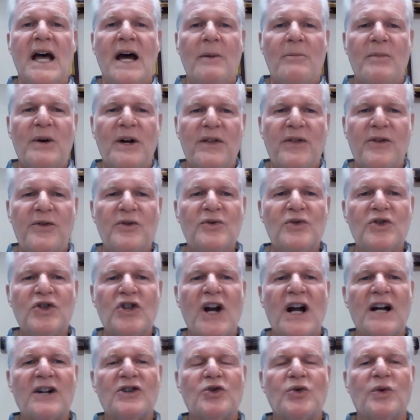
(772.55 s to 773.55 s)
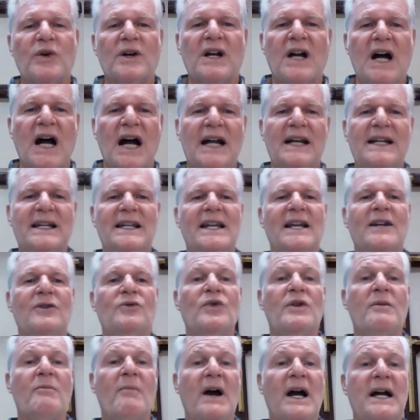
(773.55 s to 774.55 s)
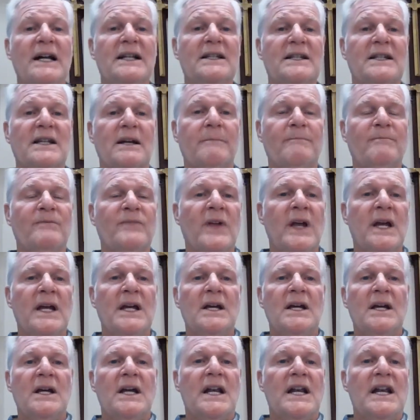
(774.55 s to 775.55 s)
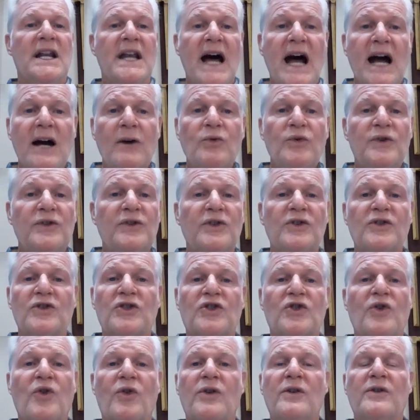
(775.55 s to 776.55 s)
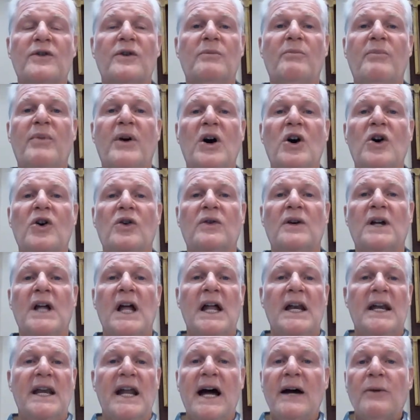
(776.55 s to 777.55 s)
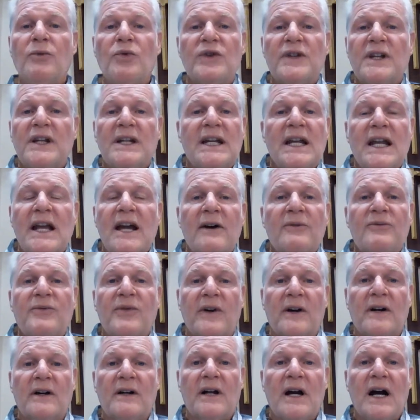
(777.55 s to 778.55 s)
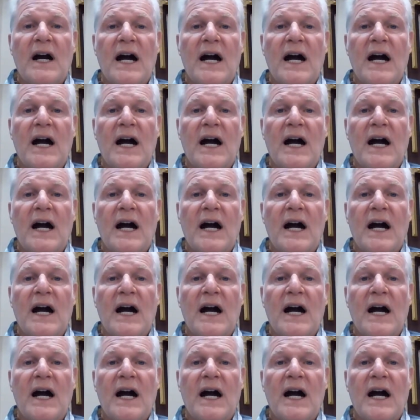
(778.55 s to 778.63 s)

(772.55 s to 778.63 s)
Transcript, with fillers: But through Joshua, God again reminds them not with your sword or bow, not with any effort.